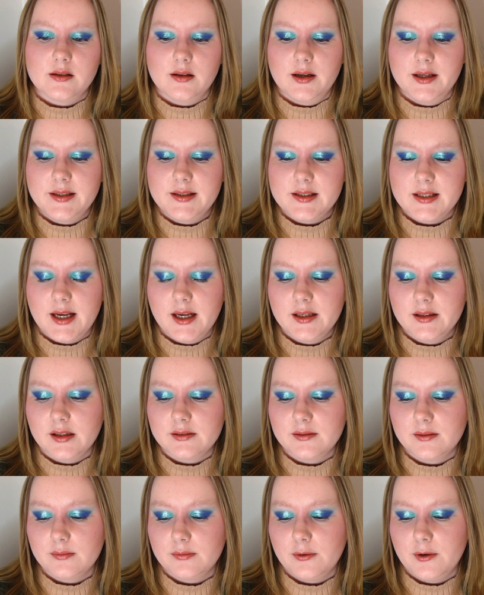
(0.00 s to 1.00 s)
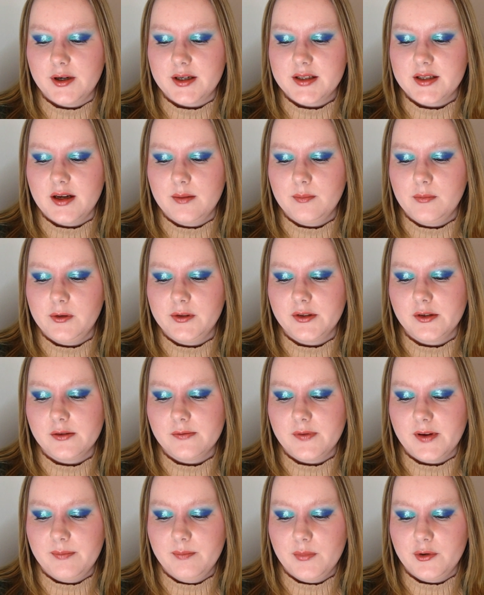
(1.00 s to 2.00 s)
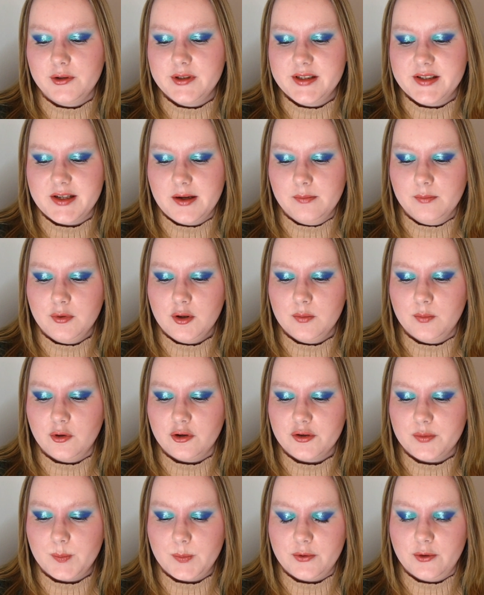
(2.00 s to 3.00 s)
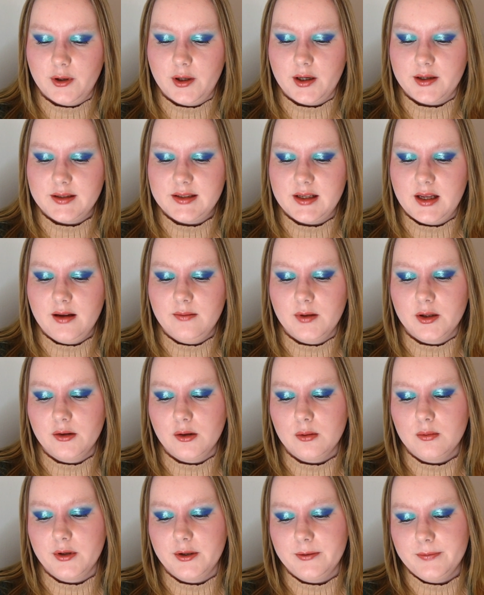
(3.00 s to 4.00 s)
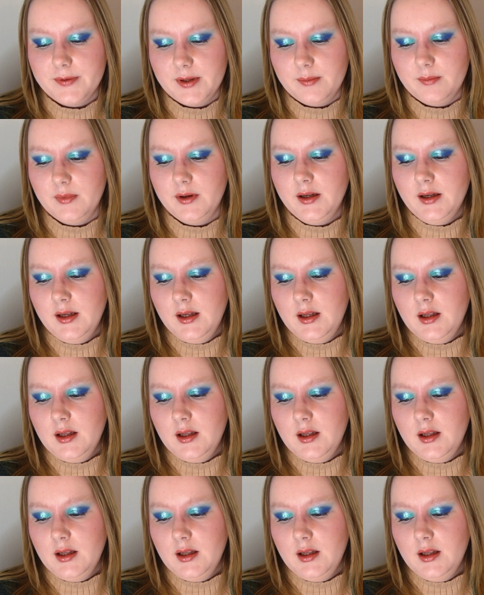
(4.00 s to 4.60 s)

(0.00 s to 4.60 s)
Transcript: I say that, for example, November, December box products, even though one of them